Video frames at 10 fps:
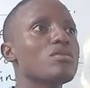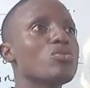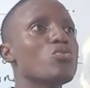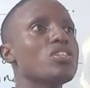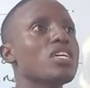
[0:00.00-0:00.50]

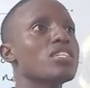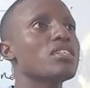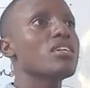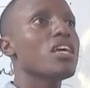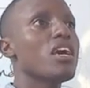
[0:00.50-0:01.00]
will just
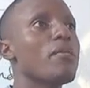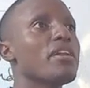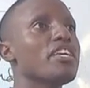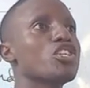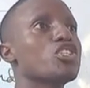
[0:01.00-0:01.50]

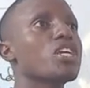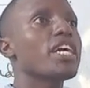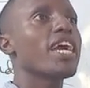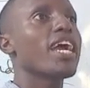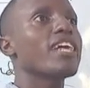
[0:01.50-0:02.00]
reach
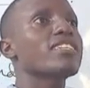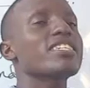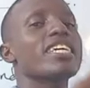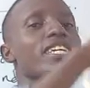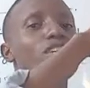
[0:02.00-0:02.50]
a
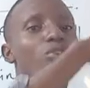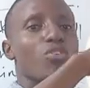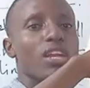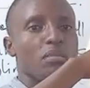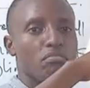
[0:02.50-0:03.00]
certain
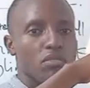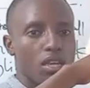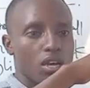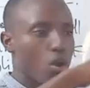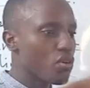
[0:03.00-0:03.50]
kilogram
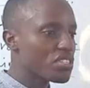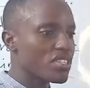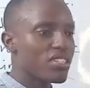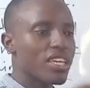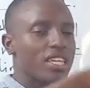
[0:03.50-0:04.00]
or a
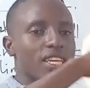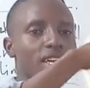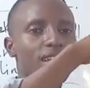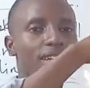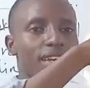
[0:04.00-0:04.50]
certain
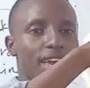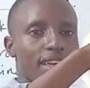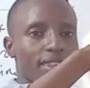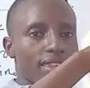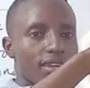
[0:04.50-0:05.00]

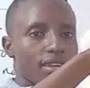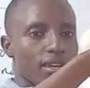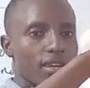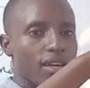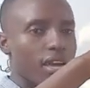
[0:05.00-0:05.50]
length.
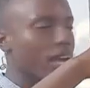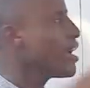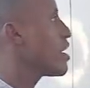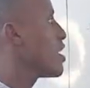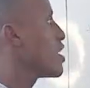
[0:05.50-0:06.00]

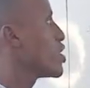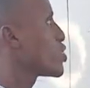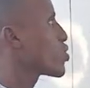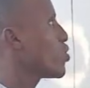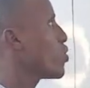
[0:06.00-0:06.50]

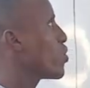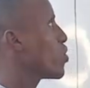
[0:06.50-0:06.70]
So